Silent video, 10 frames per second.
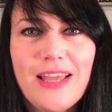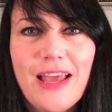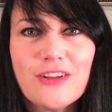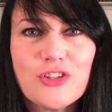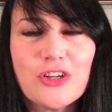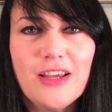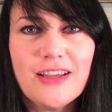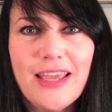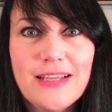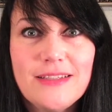
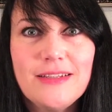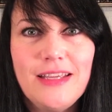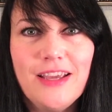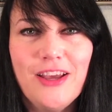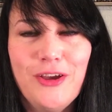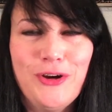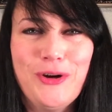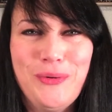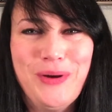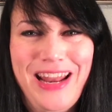extra quesadilla
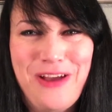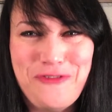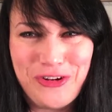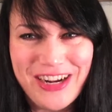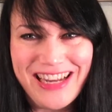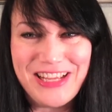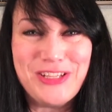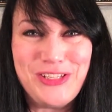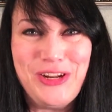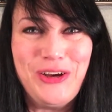or whatever it
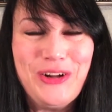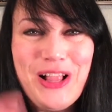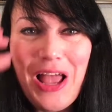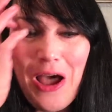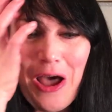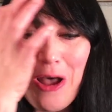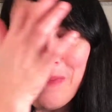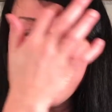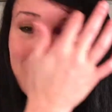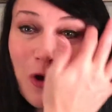is,
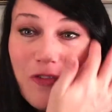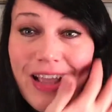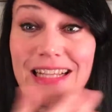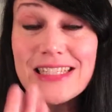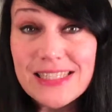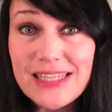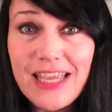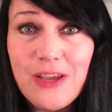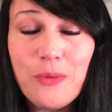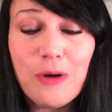And so if I can
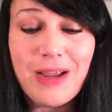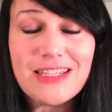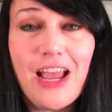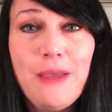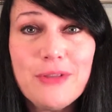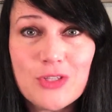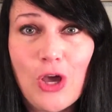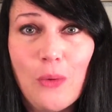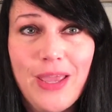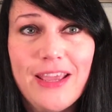see where my time is
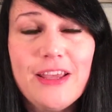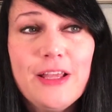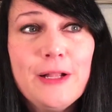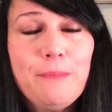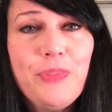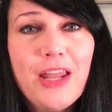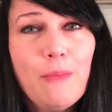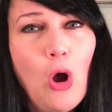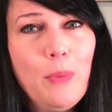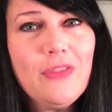going, then
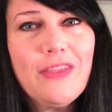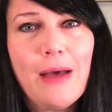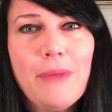I'm hoping that